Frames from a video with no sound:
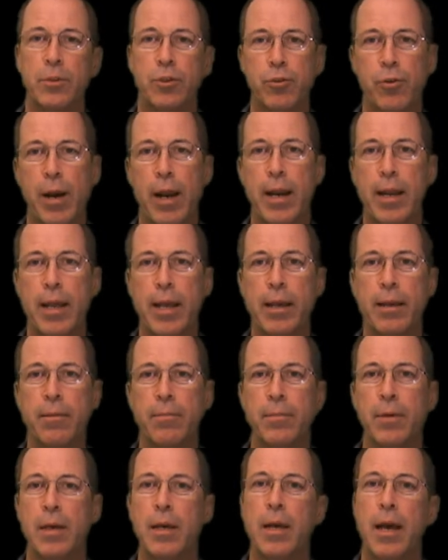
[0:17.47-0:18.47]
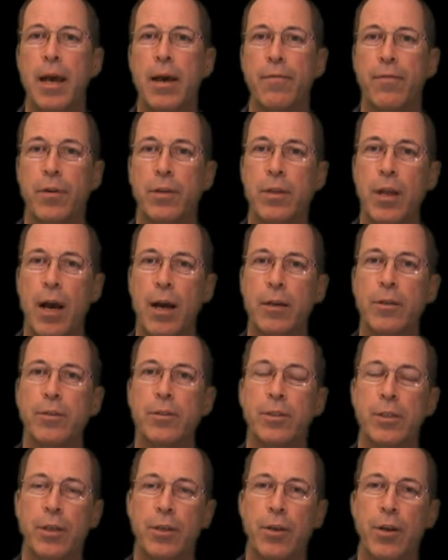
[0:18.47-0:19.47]
training for
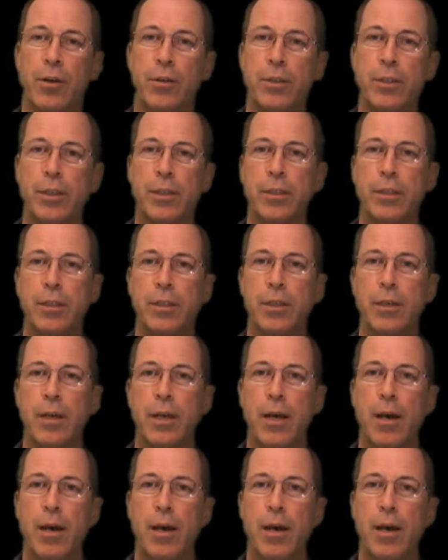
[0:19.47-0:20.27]
doctors and nurses.